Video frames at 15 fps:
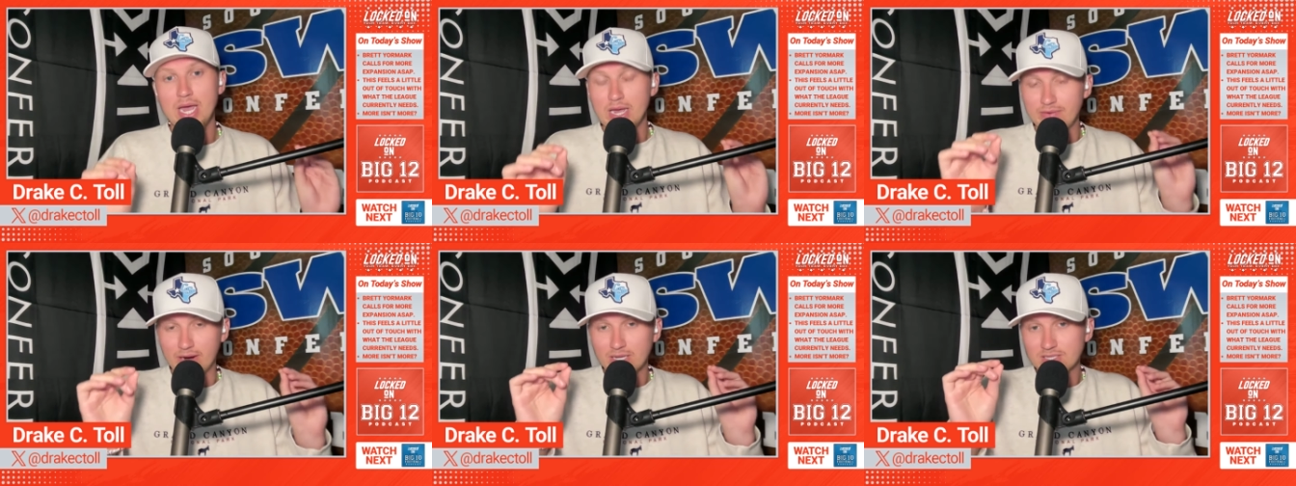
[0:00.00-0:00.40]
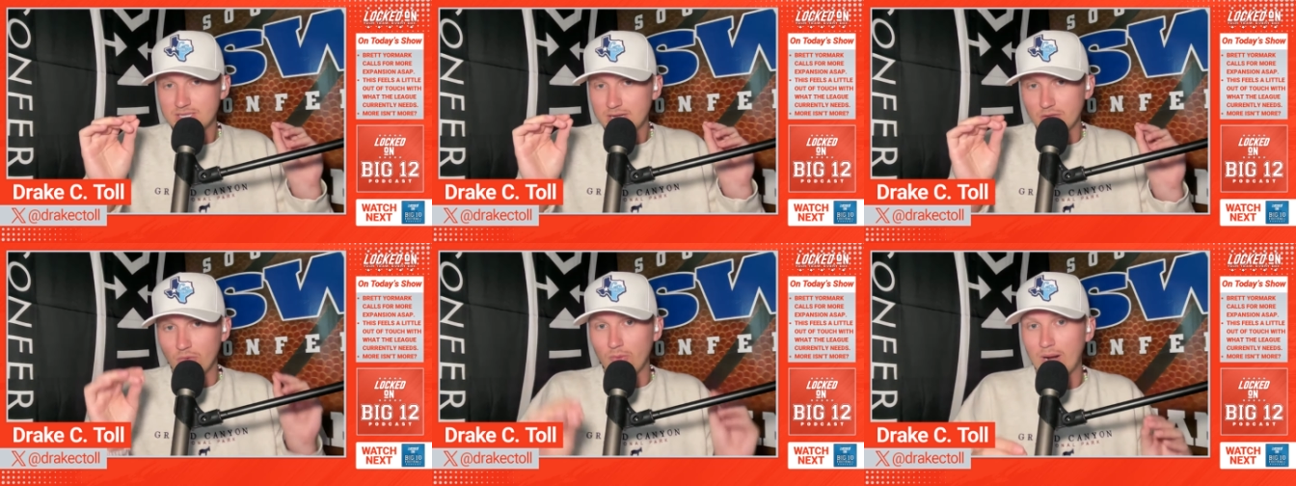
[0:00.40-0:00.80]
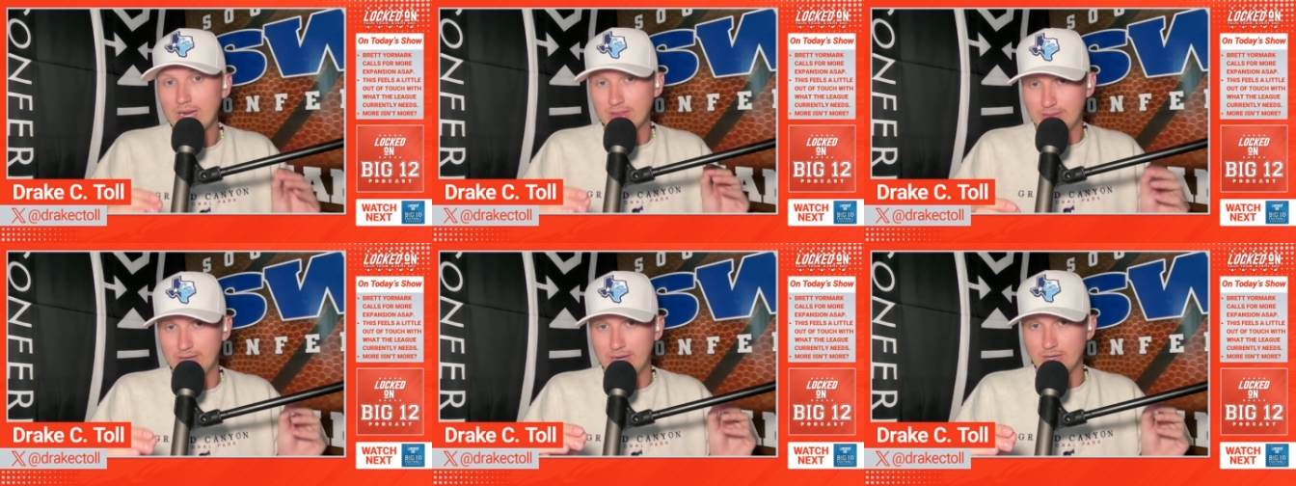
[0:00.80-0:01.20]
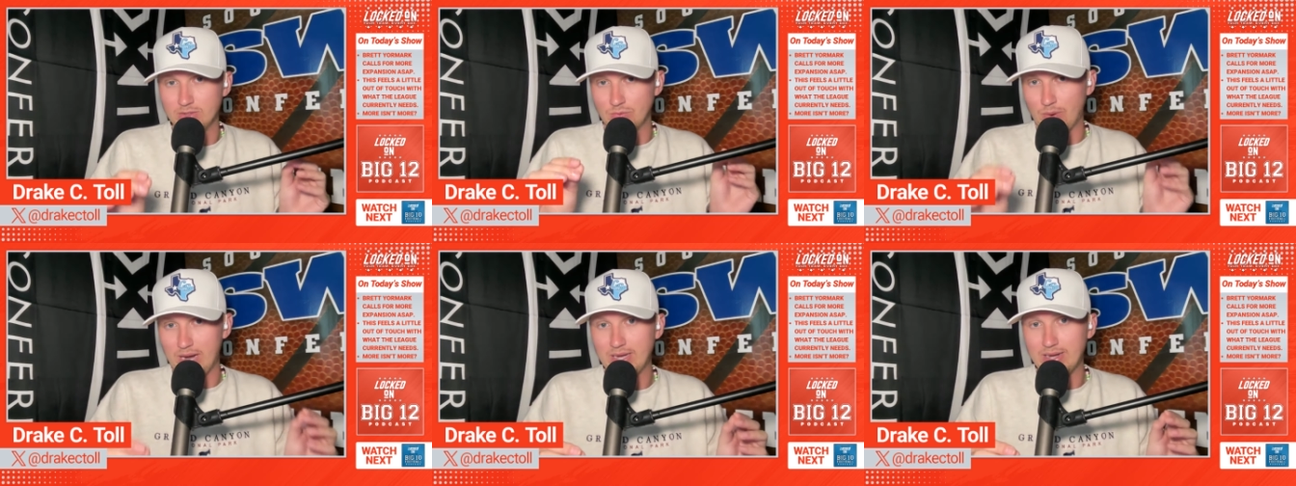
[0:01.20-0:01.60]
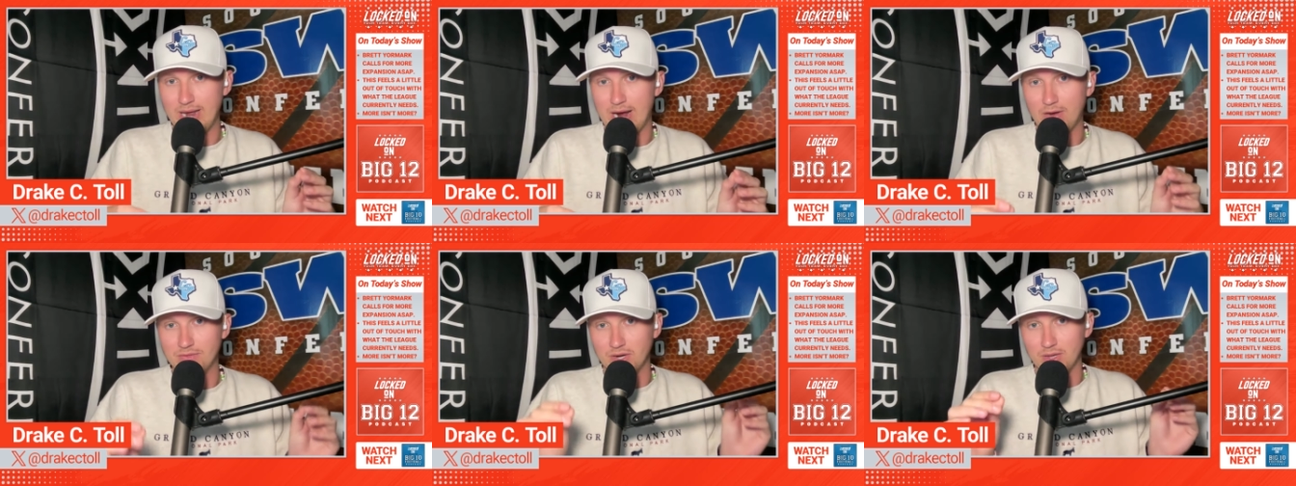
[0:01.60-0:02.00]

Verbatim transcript: if I can say the right things right now that